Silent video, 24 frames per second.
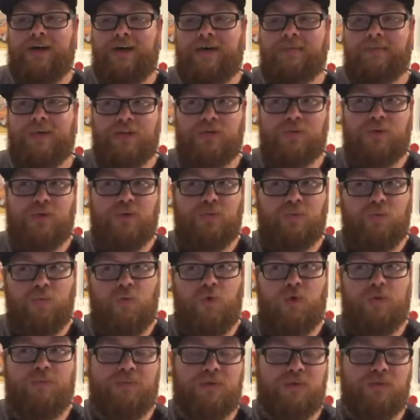And you can
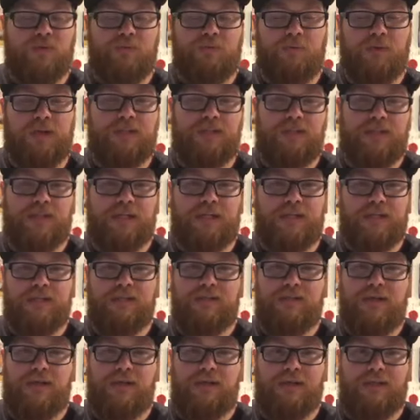warp those plates on the
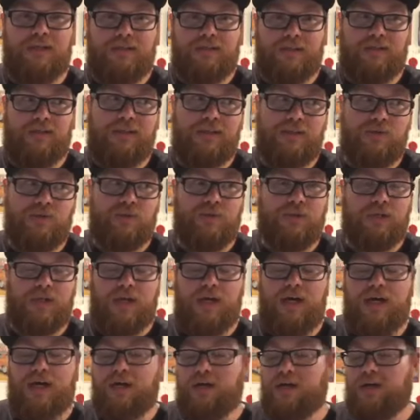inside because it gets really
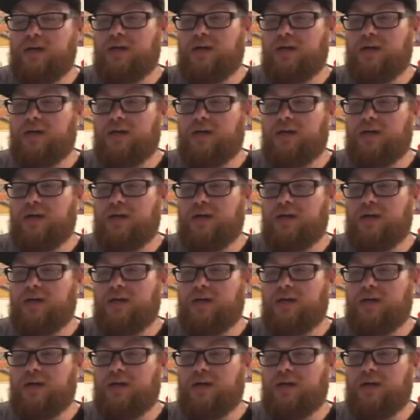hot.